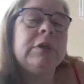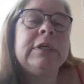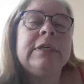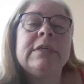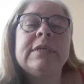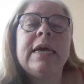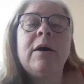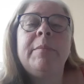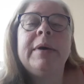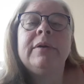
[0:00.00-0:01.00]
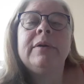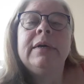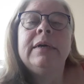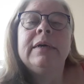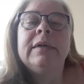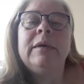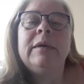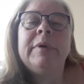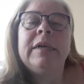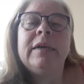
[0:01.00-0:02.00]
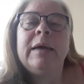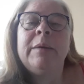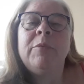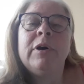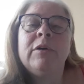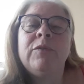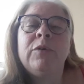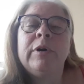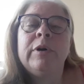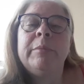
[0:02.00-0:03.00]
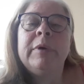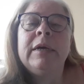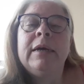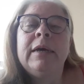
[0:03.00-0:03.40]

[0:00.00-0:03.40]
He says, how about lemon and lime water for him?